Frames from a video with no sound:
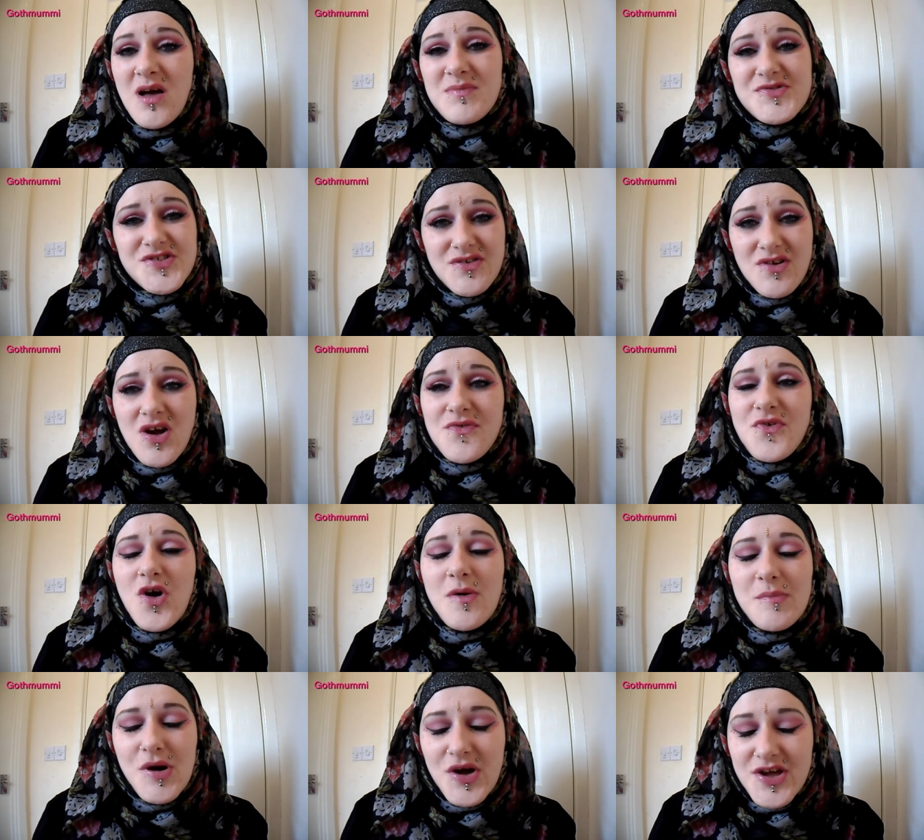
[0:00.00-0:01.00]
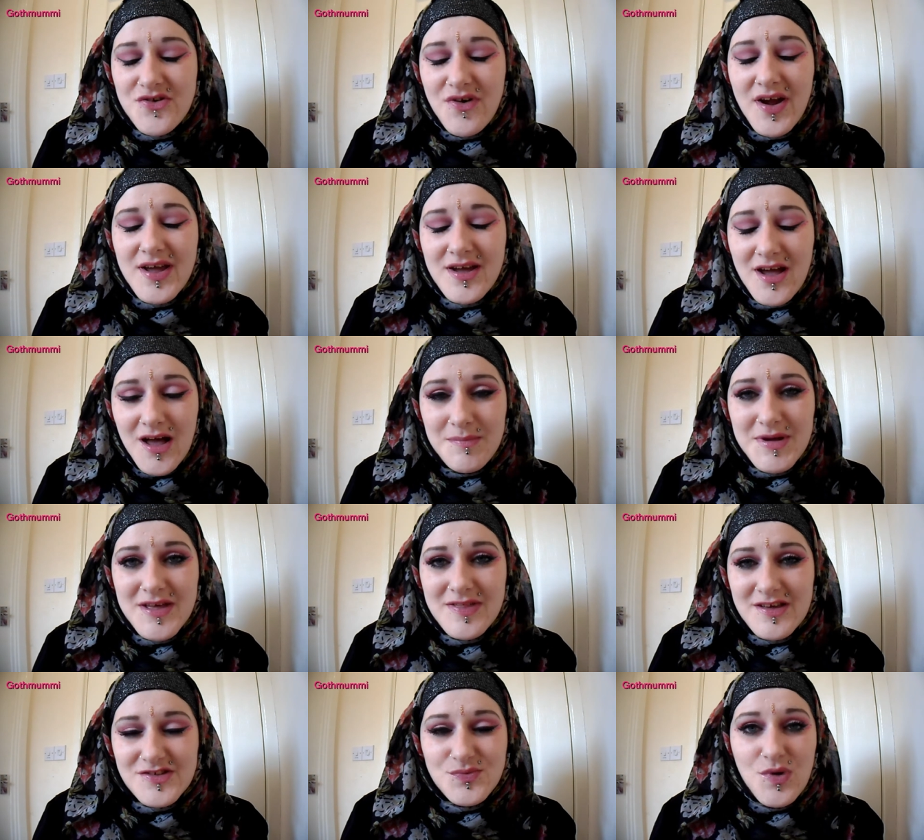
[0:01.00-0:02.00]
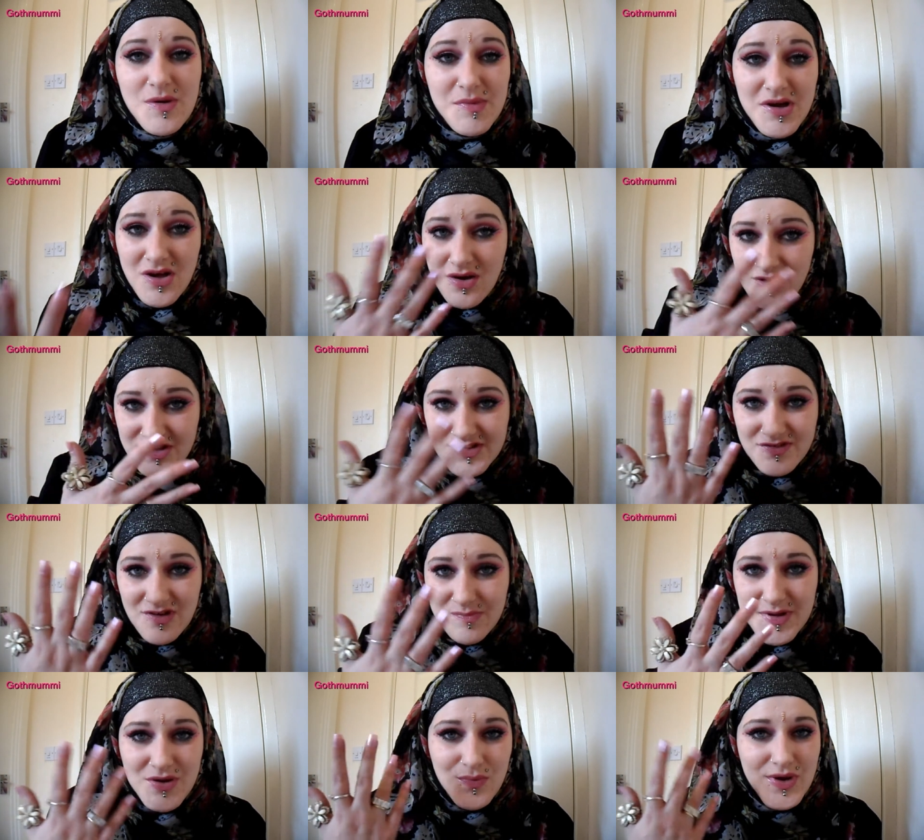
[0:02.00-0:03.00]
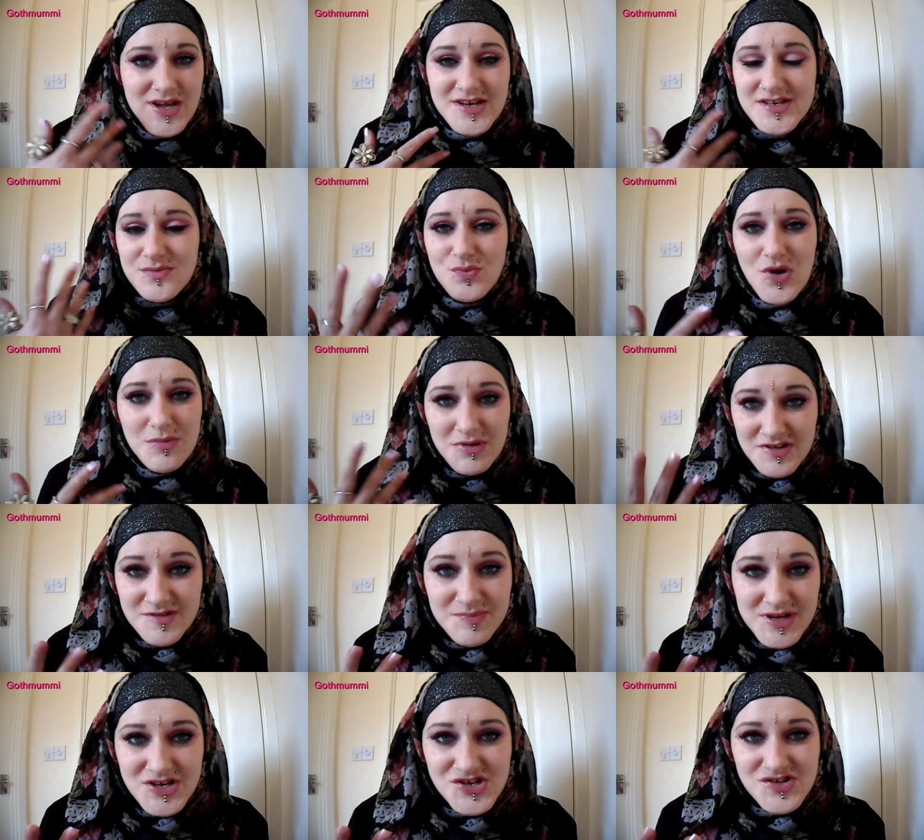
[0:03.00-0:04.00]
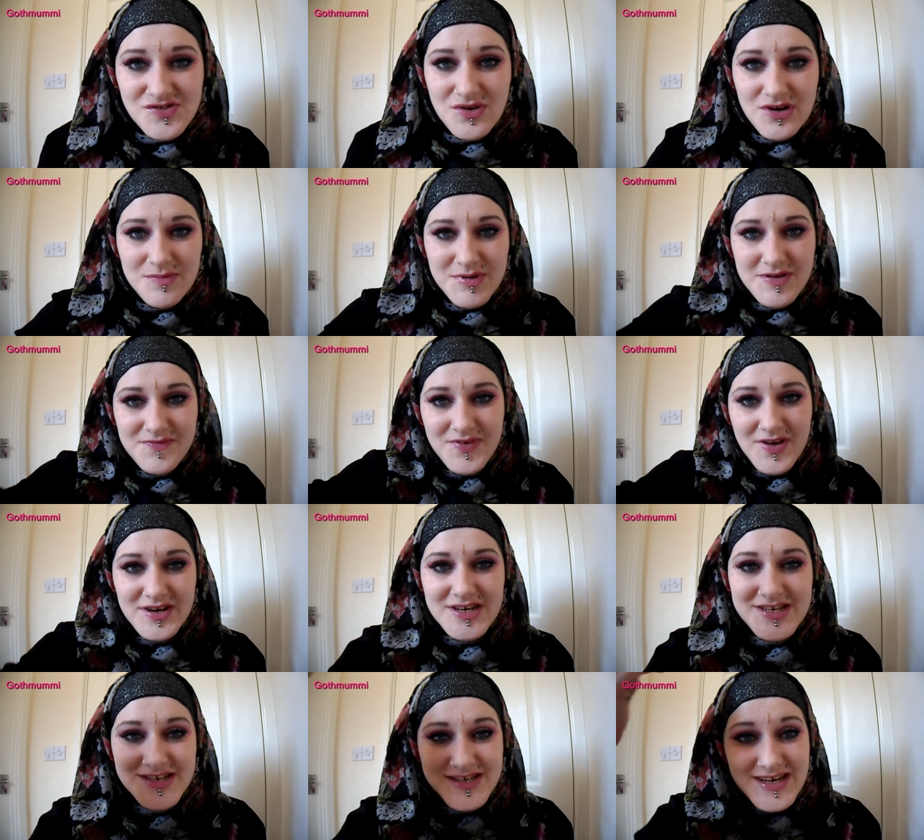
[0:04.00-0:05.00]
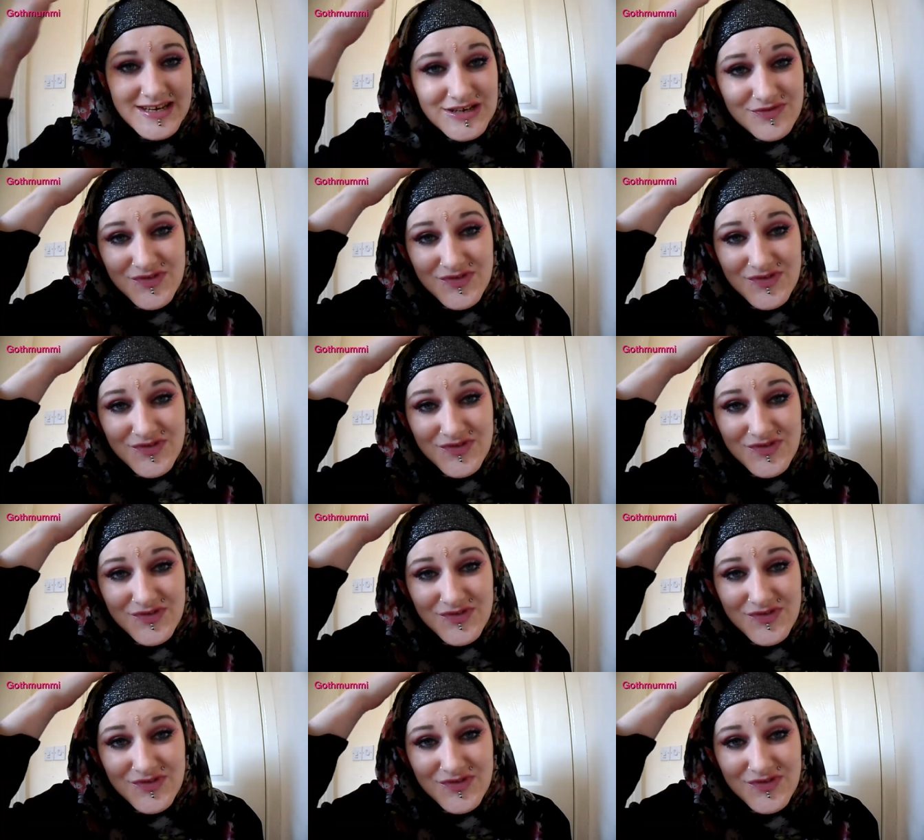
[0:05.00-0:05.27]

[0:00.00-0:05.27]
I'm sorry, I've got a migraine coming. That's why my eyes are a bit weird and why my speech has gone a bit funny today.